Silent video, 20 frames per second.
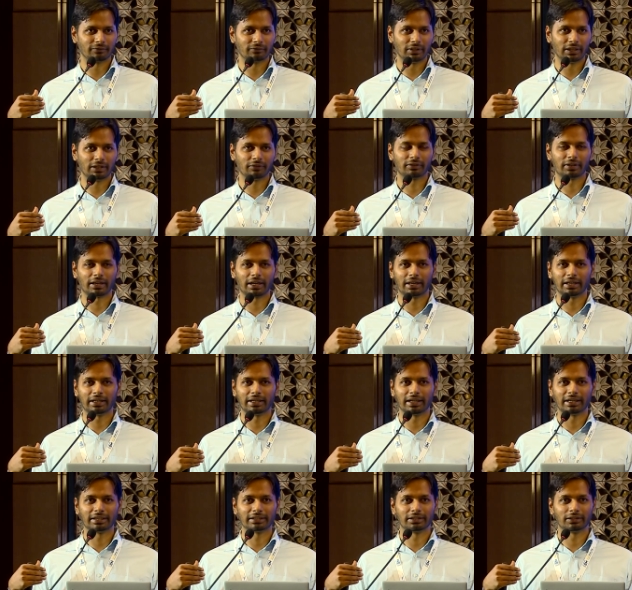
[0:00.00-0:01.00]
We have trained
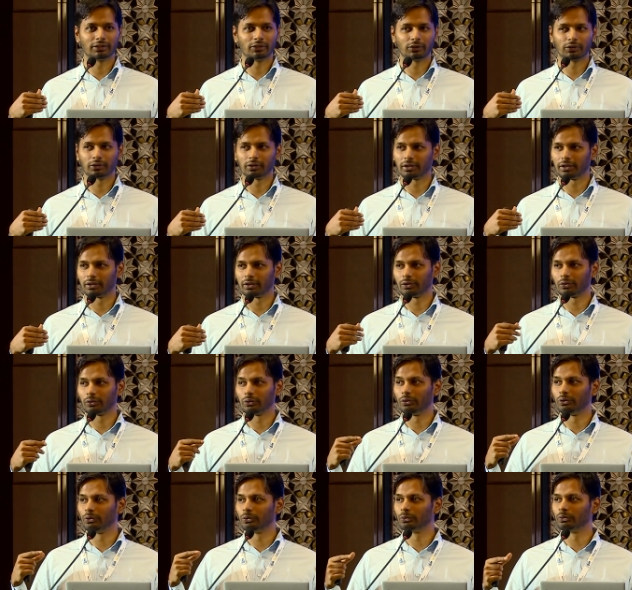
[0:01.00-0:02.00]
the agent to
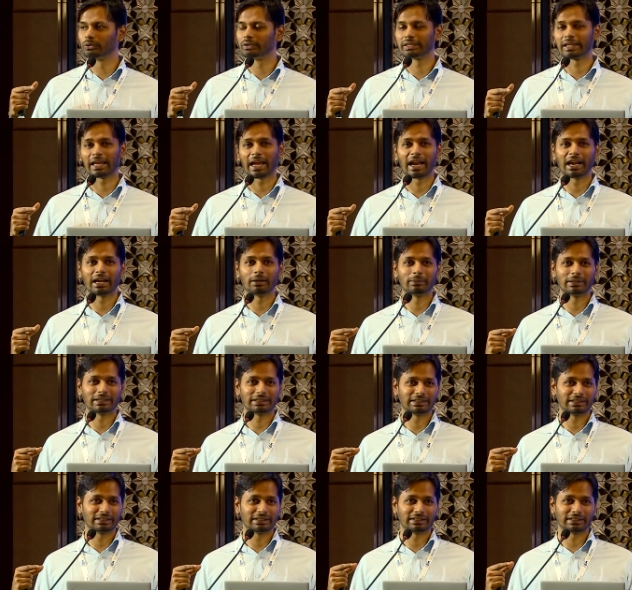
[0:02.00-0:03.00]
use canned
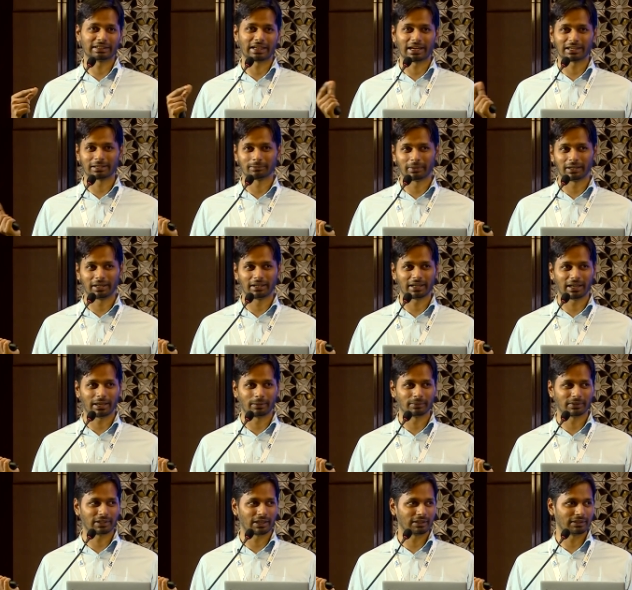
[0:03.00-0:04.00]
messages as many
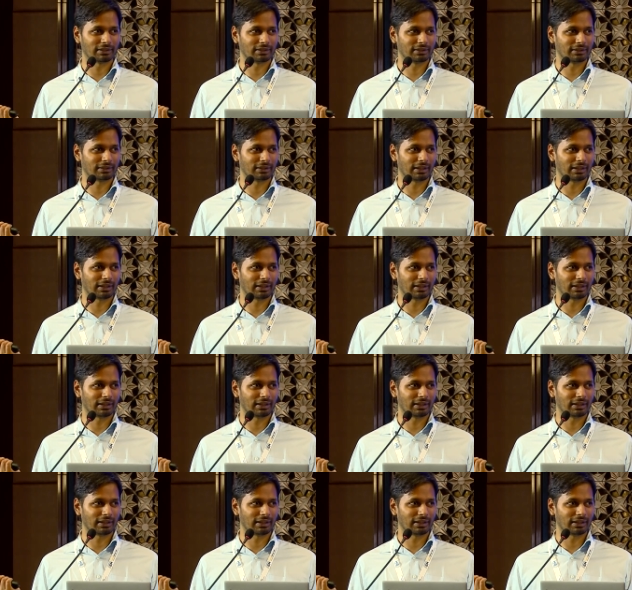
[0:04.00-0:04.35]
times as